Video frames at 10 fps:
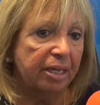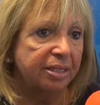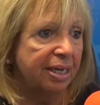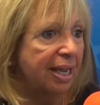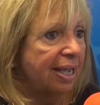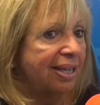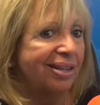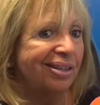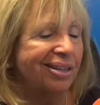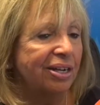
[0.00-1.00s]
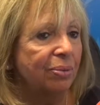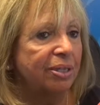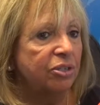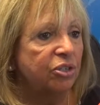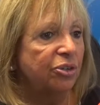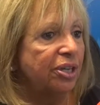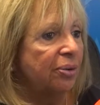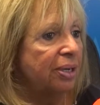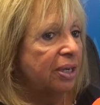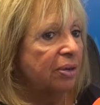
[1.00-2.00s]
today, in the
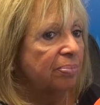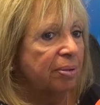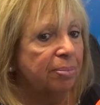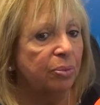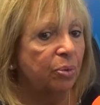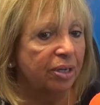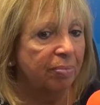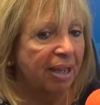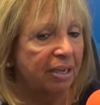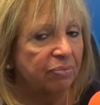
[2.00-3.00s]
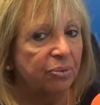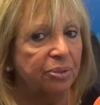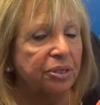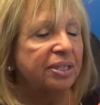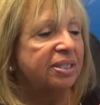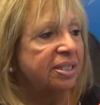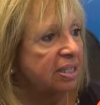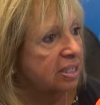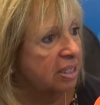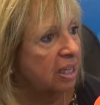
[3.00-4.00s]
studio here, people walking back and forth, you can see
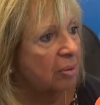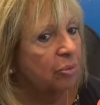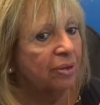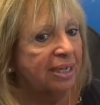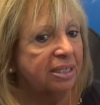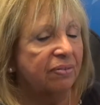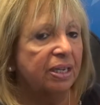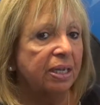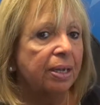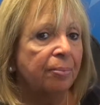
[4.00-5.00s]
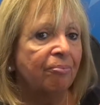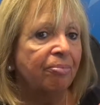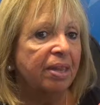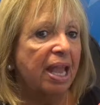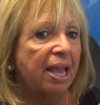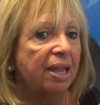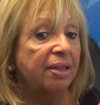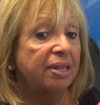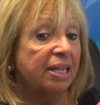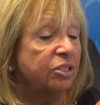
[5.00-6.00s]
there's a lot more activity.
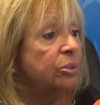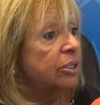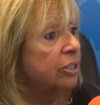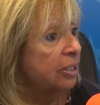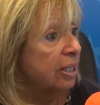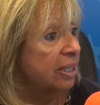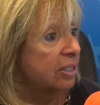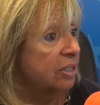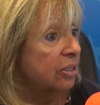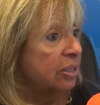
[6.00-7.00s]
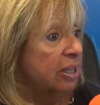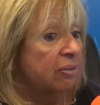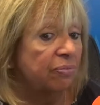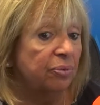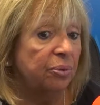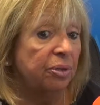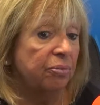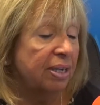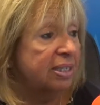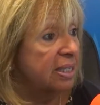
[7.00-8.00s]
And that's all a good thing. It's a good thing for the
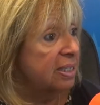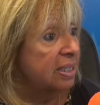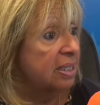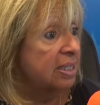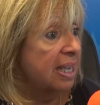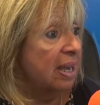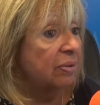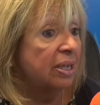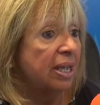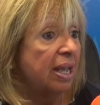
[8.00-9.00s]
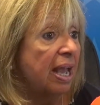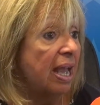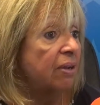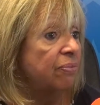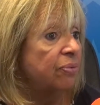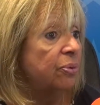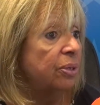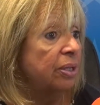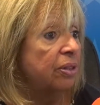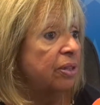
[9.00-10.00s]
residents in the town and
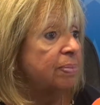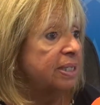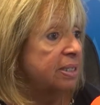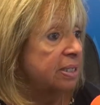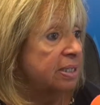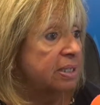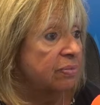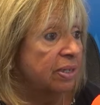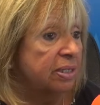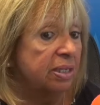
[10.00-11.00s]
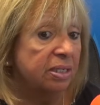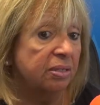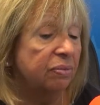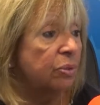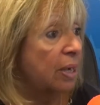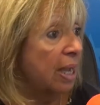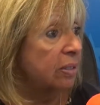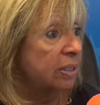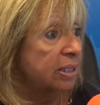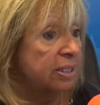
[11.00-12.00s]
for the businesses and residents of Long
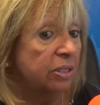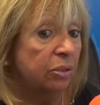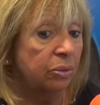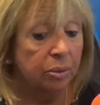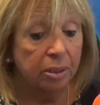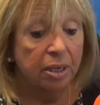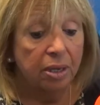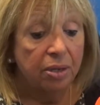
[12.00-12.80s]
Island as a whole.